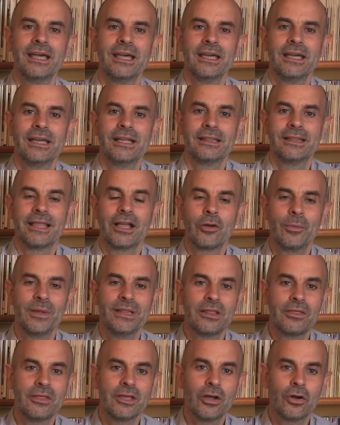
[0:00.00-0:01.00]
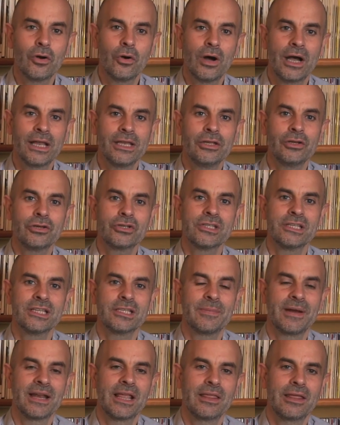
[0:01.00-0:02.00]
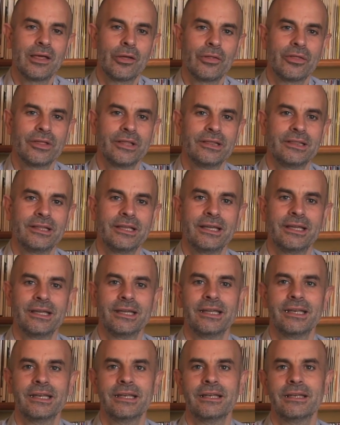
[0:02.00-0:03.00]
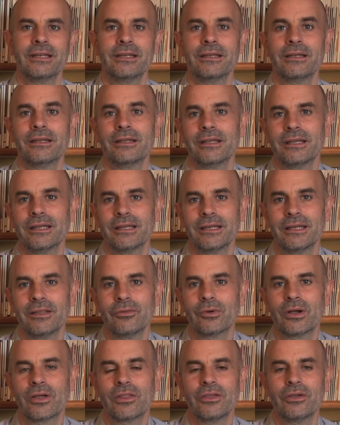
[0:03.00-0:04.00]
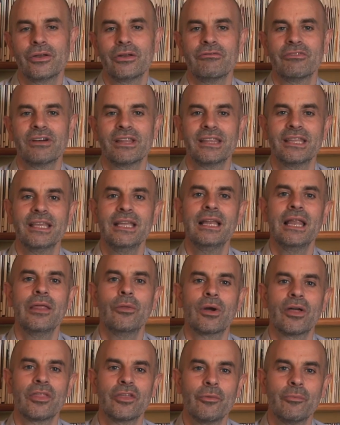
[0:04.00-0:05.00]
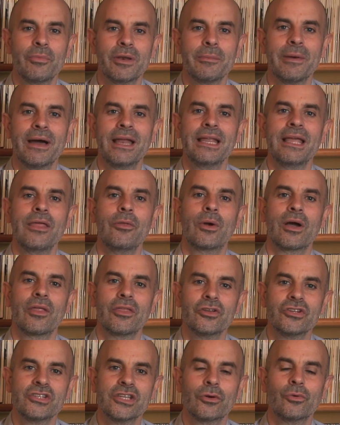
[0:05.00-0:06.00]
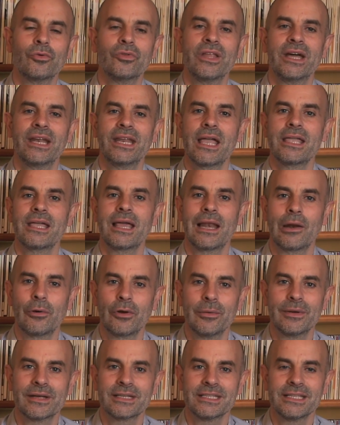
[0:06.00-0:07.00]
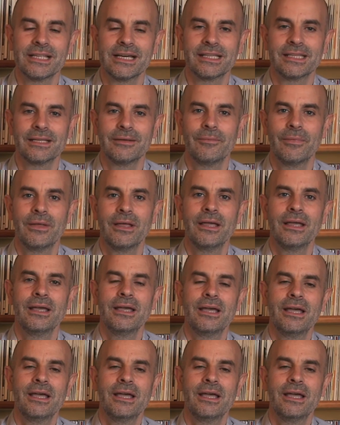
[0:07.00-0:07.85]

I have been an educator for the past 25 years, working with students of all ages, from kindergarten up to the university level.